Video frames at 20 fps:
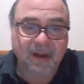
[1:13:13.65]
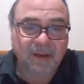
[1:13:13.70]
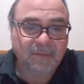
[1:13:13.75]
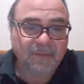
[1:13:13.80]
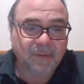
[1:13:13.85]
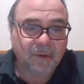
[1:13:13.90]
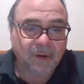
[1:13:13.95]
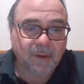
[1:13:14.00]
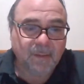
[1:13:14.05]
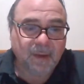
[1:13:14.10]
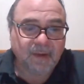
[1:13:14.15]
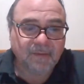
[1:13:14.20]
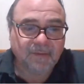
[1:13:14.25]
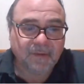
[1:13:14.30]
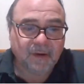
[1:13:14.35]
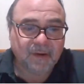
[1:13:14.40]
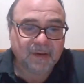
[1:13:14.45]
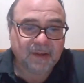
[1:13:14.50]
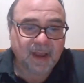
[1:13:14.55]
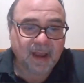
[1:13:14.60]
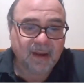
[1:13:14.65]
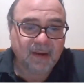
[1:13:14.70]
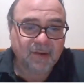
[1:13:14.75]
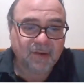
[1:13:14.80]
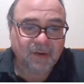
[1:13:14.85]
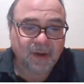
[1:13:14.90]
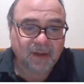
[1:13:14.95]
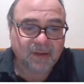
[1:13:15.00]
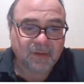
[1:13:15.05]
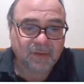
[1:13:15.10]
84, my first day in the
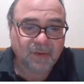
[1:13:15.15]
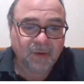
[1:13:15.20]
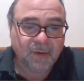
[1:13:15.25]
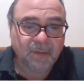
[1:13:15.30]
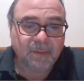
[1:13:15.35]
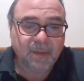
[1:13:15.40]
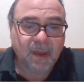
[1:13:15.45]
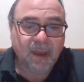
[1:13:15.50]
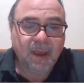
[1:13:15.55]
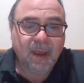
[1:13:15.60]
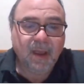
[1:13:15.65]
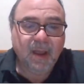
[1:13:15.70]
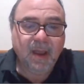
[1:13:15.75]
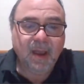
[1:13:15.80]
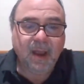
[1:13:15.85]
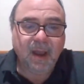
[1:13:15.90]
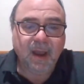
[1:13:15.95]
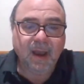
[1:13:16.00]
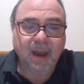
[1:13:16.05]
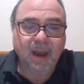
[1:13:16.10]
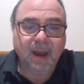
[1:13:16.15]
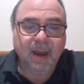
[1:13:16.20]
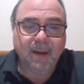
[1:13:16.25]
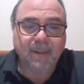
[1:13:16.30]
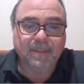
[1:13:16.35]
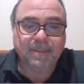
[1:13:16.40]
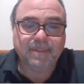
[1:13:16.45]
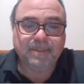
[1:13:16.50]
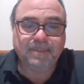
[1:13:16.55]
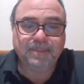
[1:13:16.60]
dressing room,
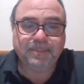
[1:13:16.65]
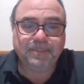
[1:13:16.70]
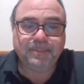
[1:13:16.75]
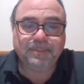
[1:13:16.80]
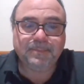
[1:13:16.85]
and